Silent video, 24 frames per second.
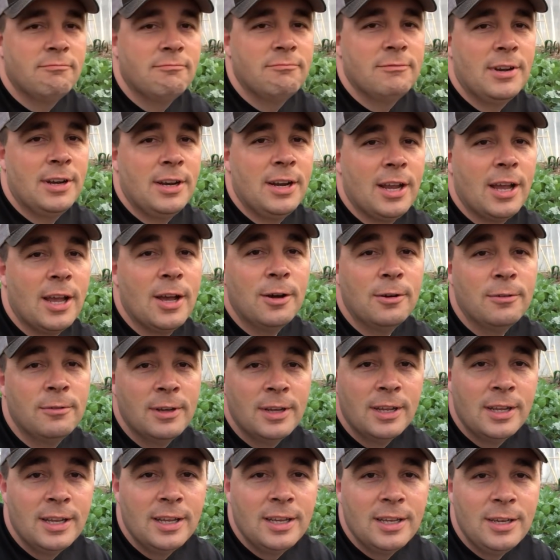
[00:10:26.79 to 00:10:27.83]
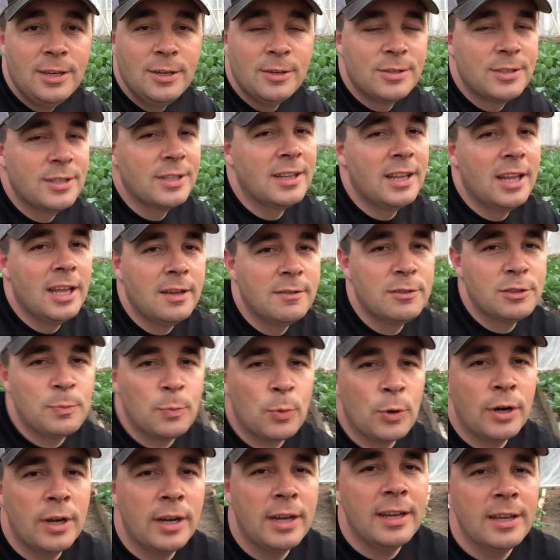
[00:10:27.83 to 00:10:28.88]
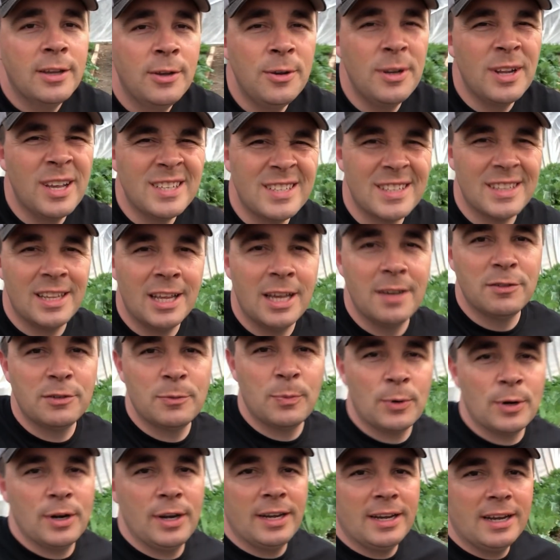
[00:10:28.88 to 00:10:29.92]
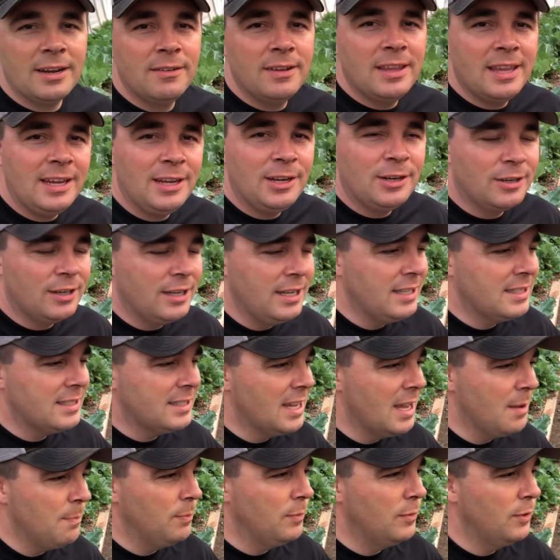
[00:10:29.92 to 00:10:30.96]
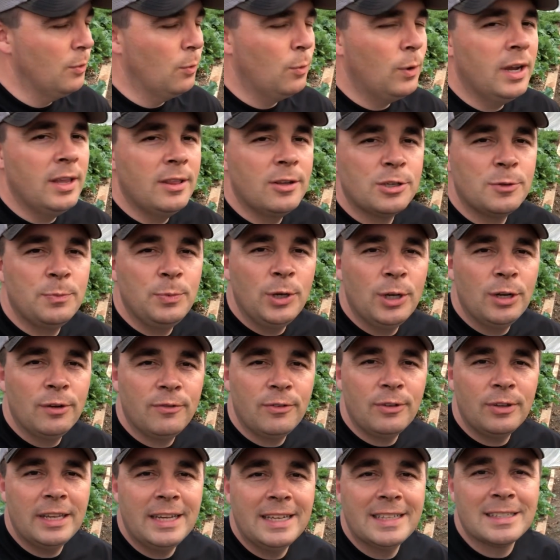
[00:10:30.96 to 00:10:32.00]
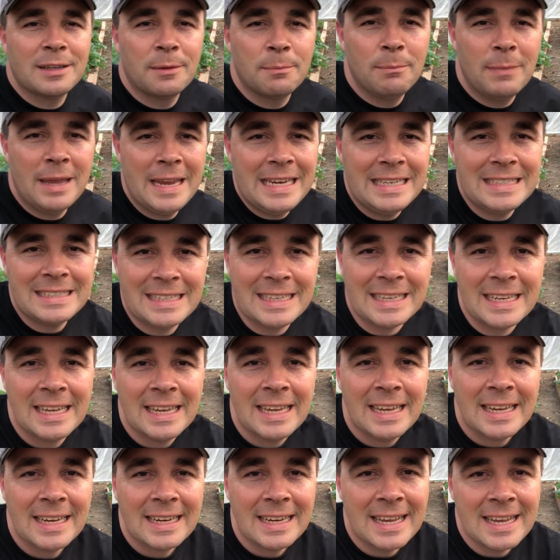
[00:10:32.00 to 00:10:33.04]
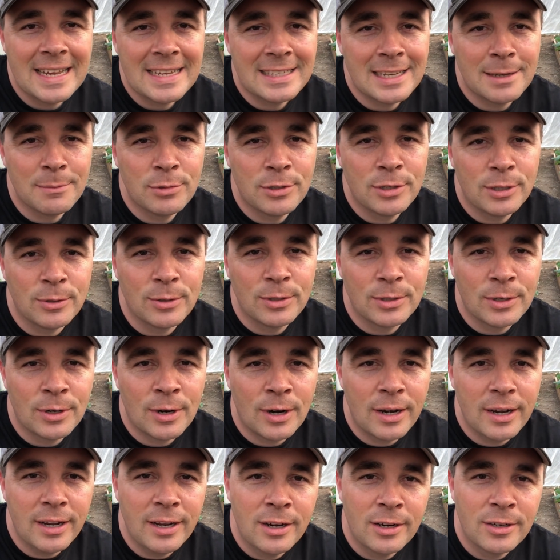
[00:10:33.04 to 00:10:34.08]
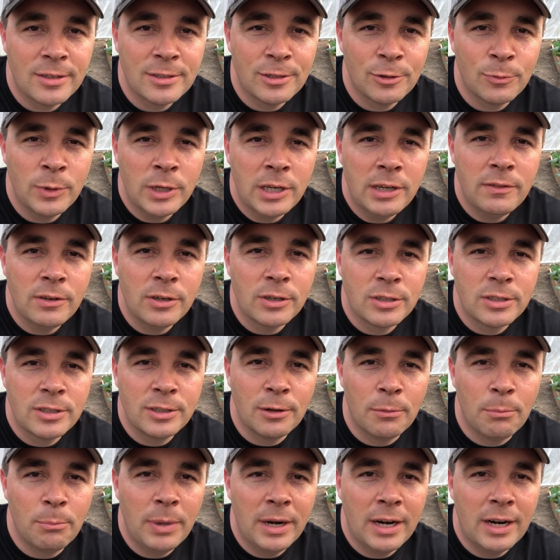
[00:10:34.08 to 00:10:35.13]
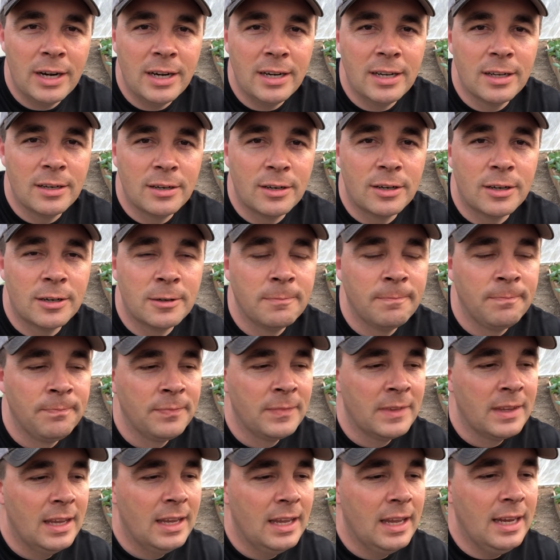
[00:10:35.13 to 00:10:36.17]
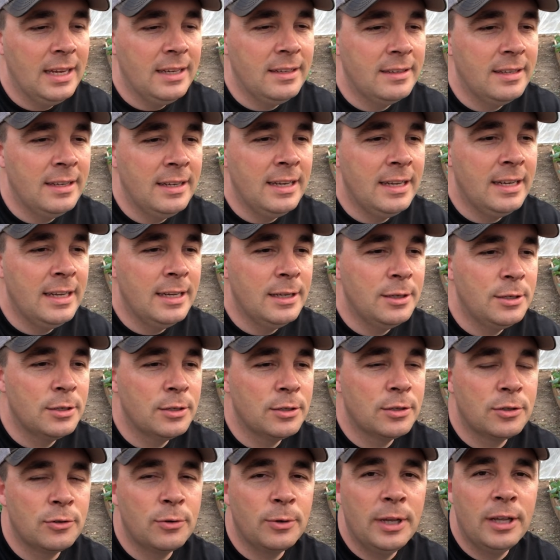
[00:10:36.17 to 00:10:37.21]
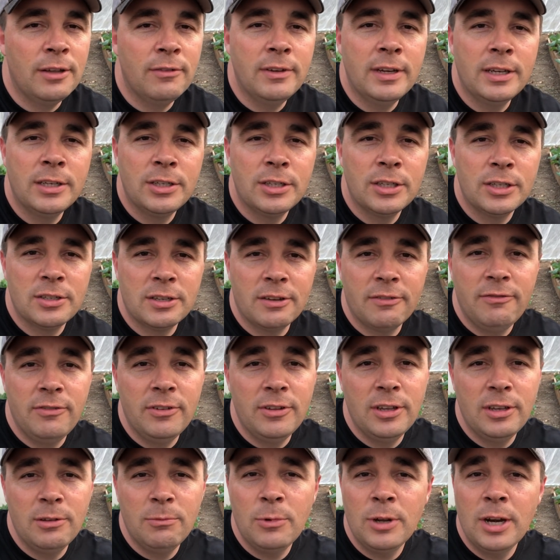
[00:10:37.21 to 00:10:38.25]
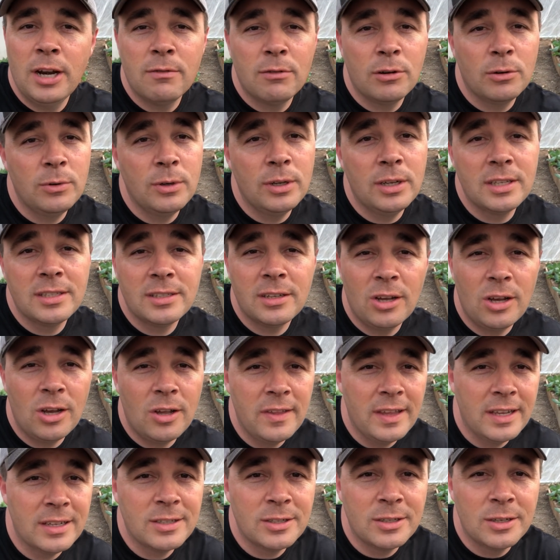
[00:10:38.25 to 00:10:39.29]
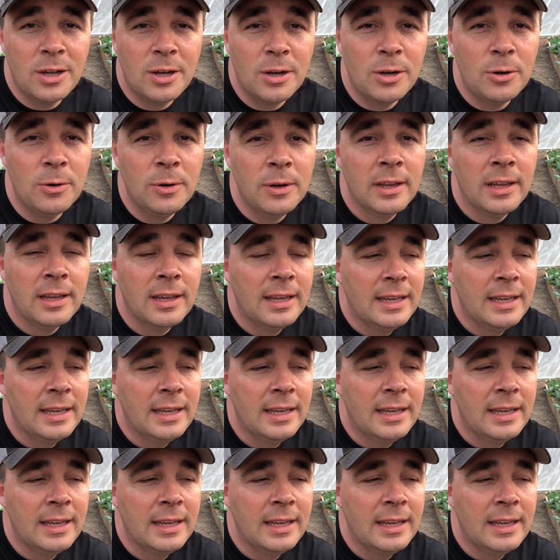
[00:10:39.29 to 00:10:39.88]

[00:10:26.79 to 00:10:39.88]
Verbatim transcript: There you go. Houston loves spring. Who doesn't love spring? Everything greens up. The weather's beautiful. It's amazing. Guys, I'm so sorry to hear so many of you are still buried under 18 inches, 12 inches, a foot, whatever it was, all that snow.